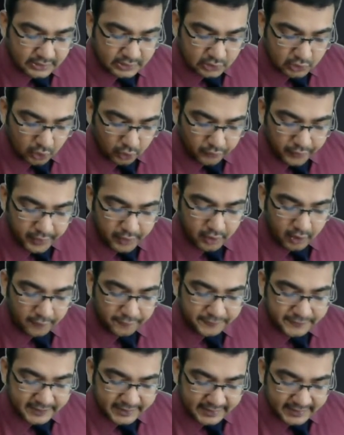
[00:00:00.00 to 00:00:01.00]
sowing
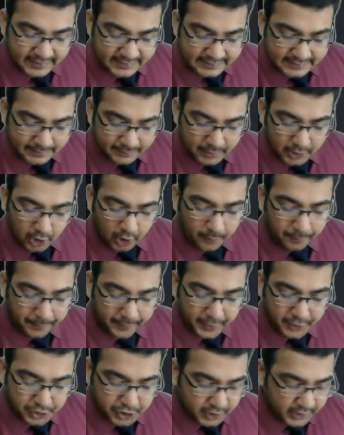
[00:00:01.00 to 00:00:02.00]
of seeds, similar
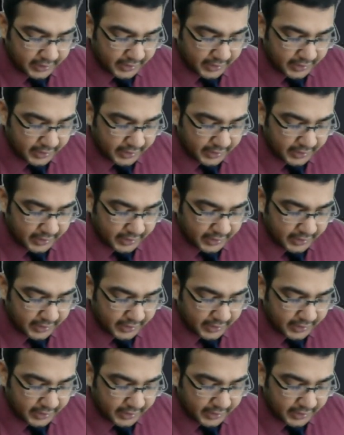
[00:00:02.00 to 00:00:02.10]
operation.